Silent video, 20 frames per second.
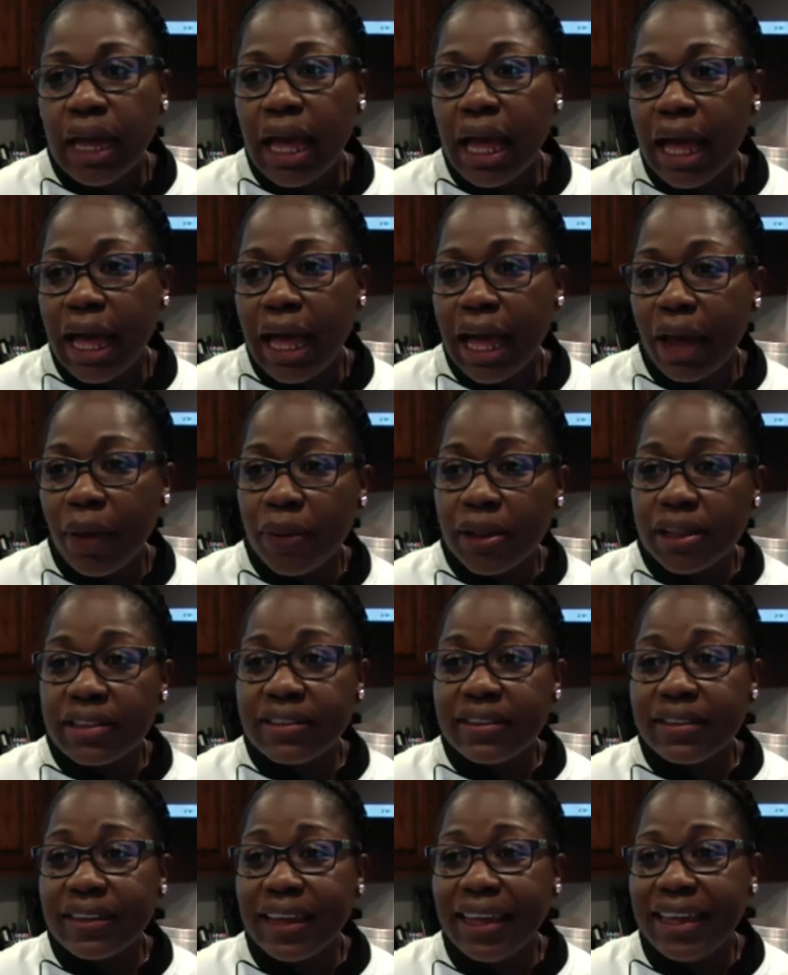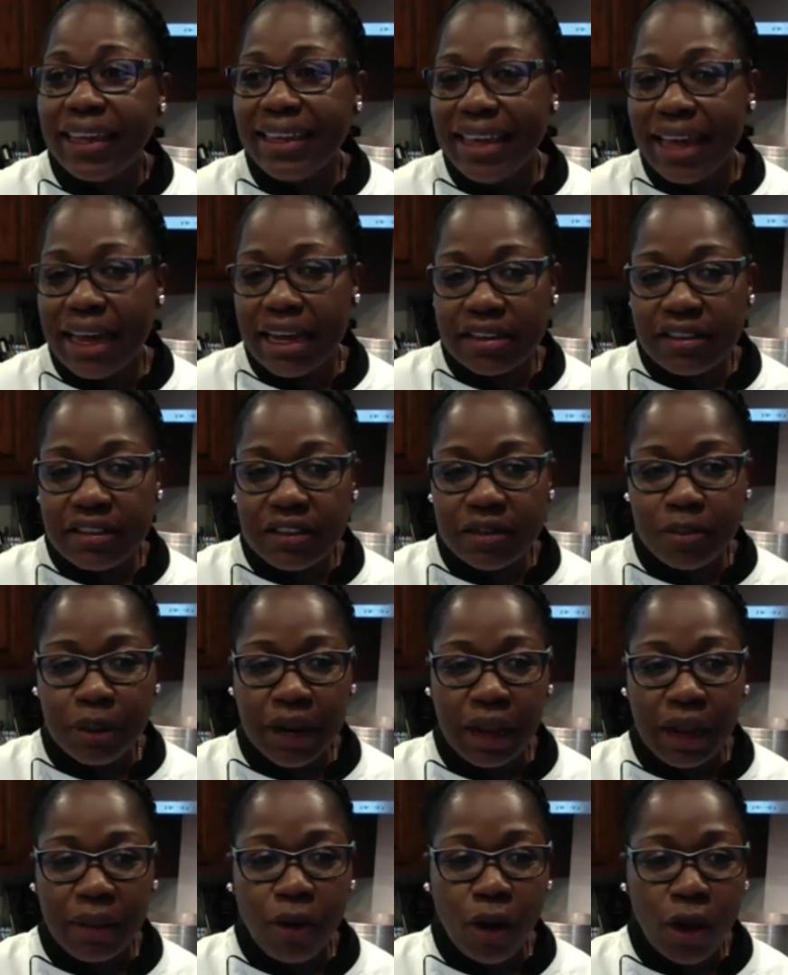I will say yes, but
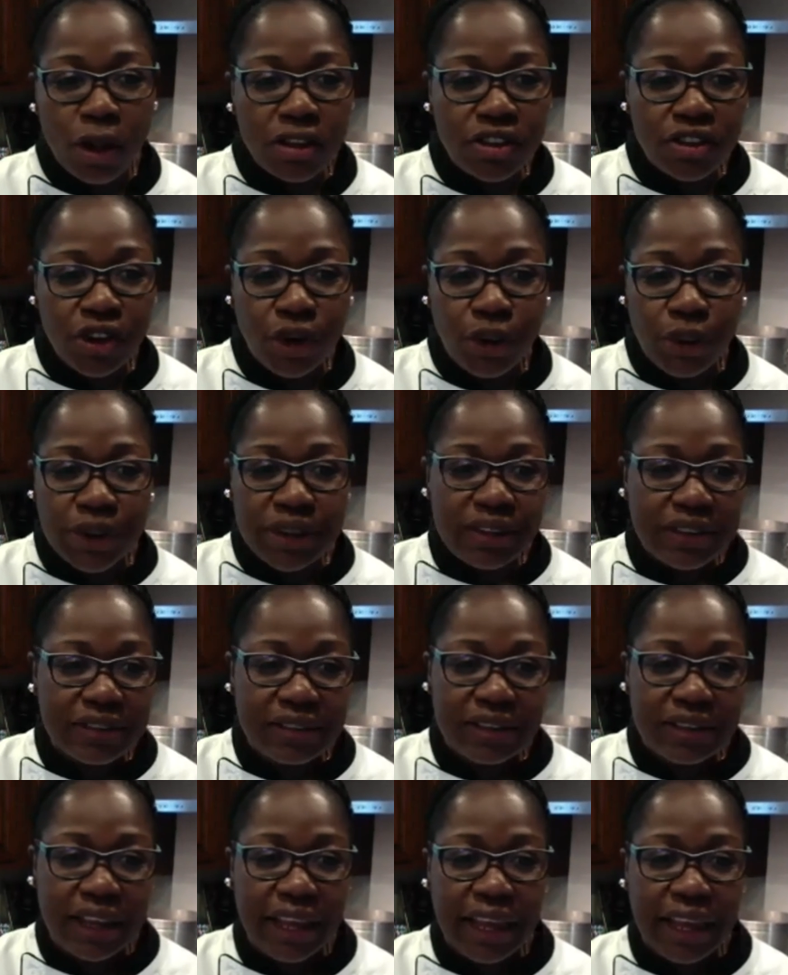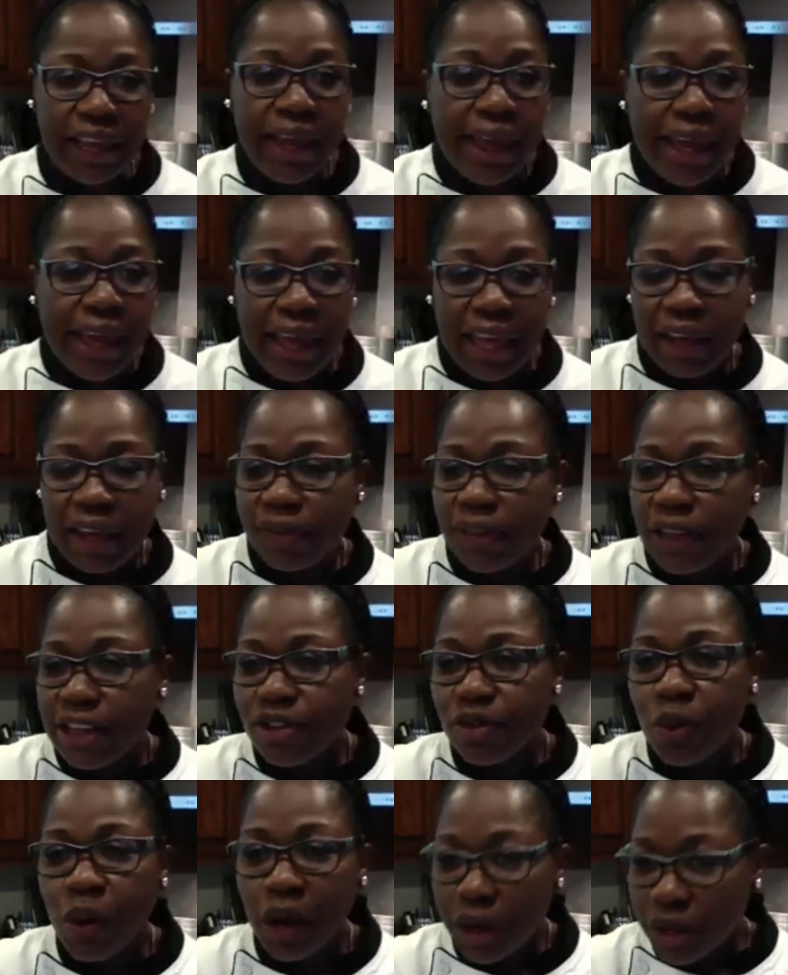I'm also going to say if there's
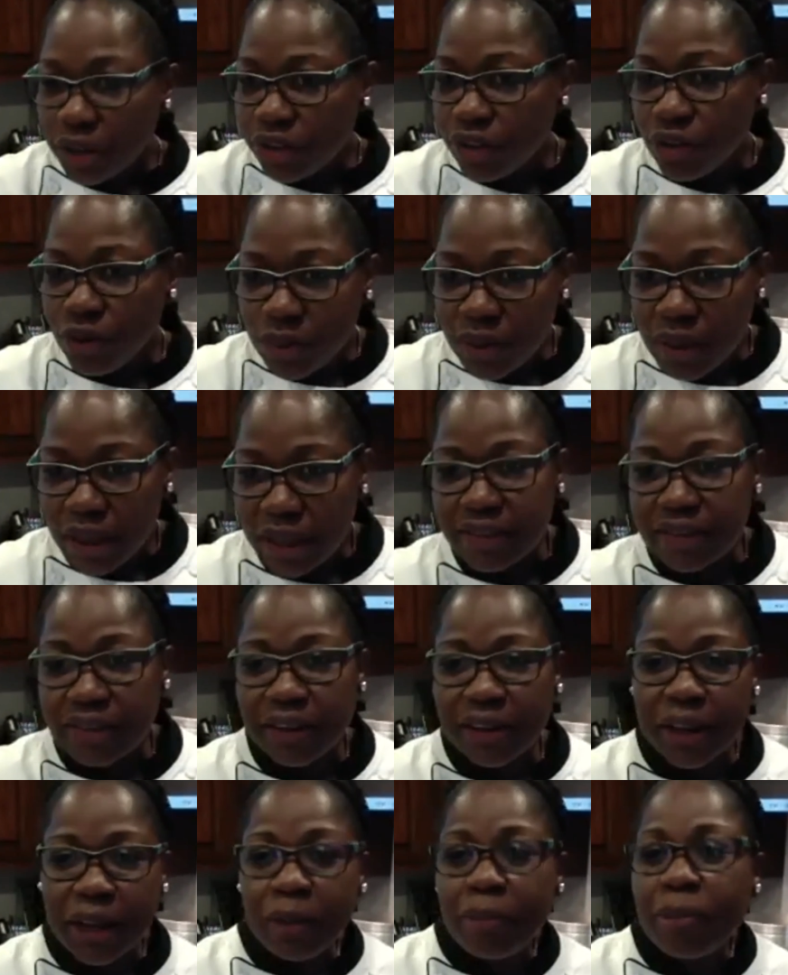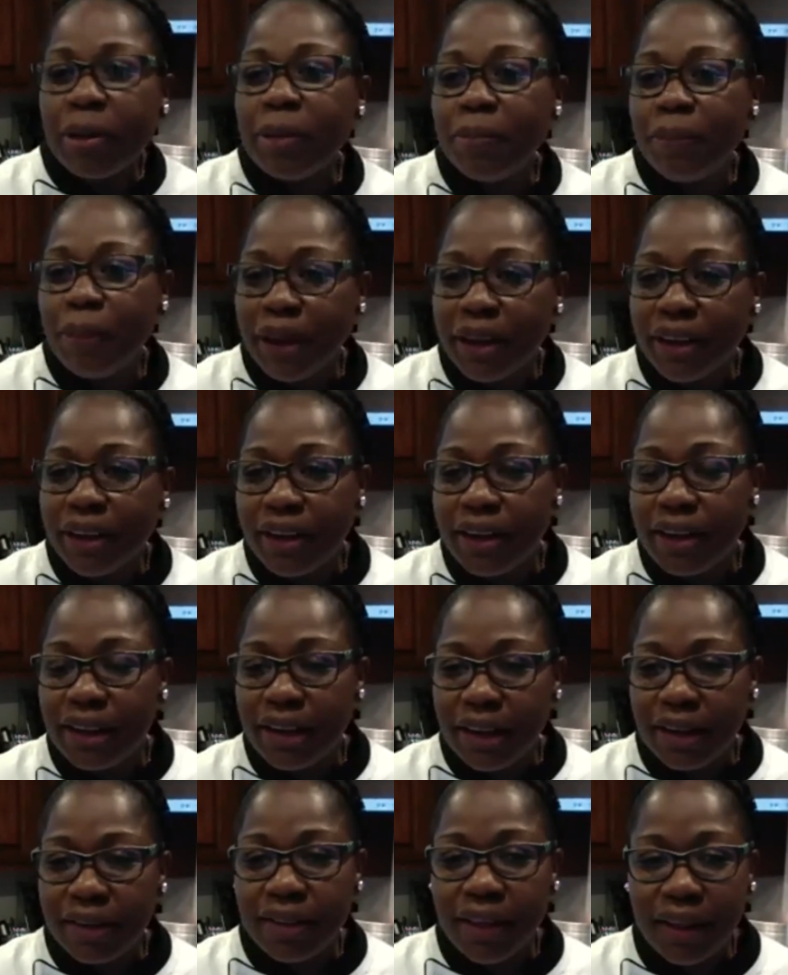one or two that's a little bit bigger than the
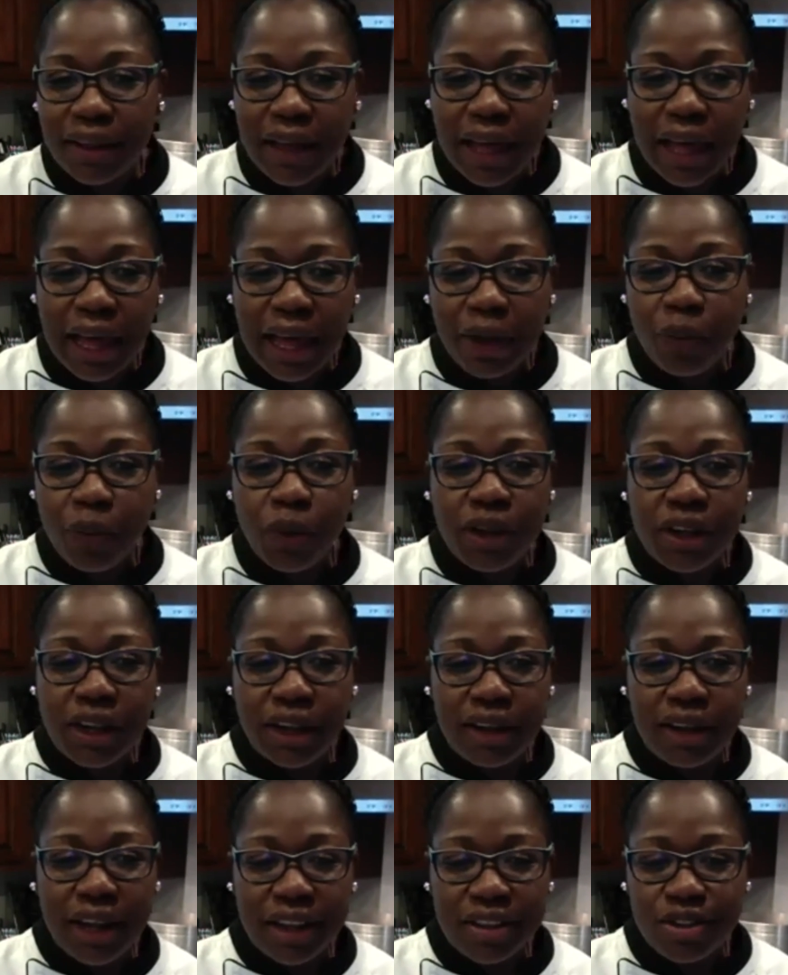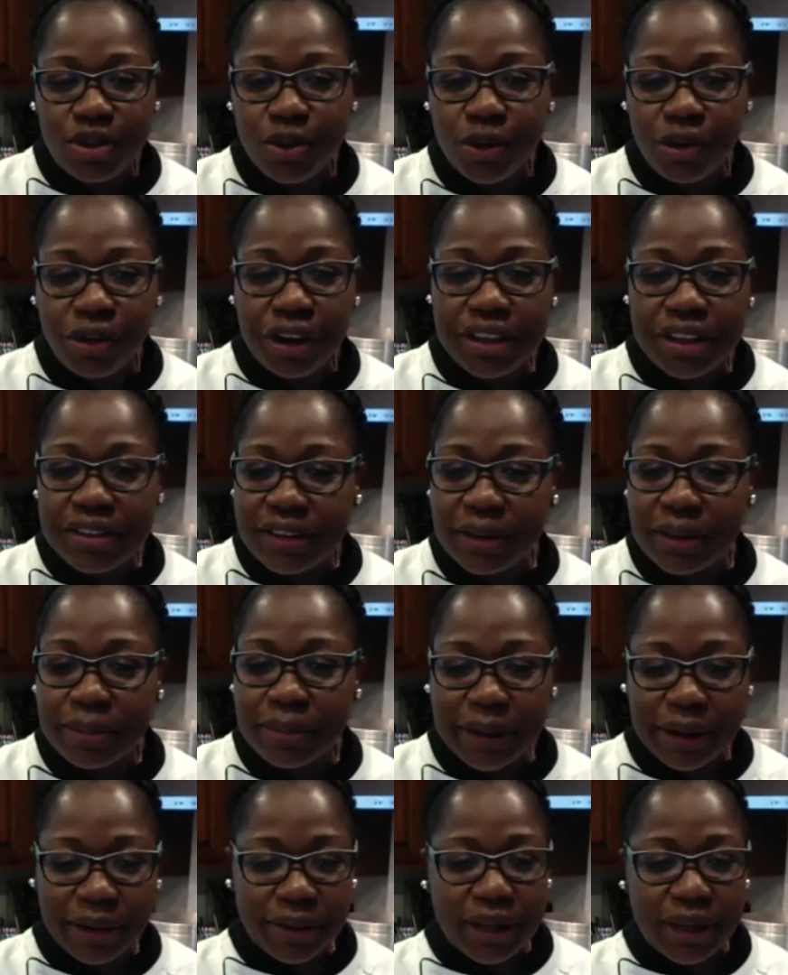other, I would not get too crazy
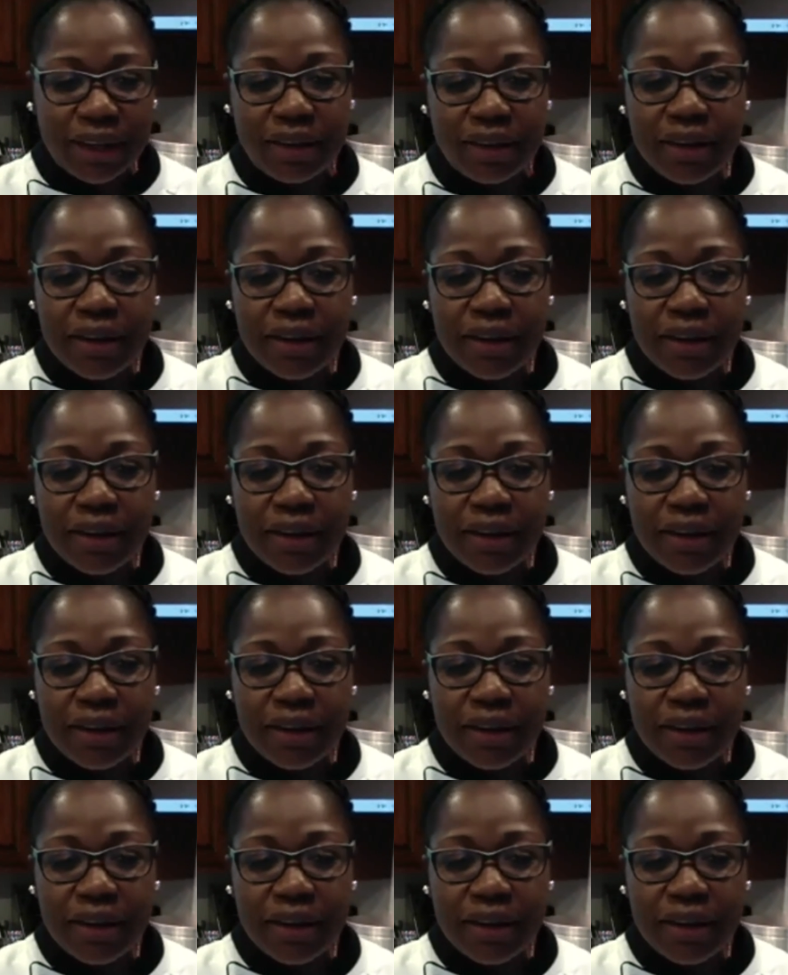about it.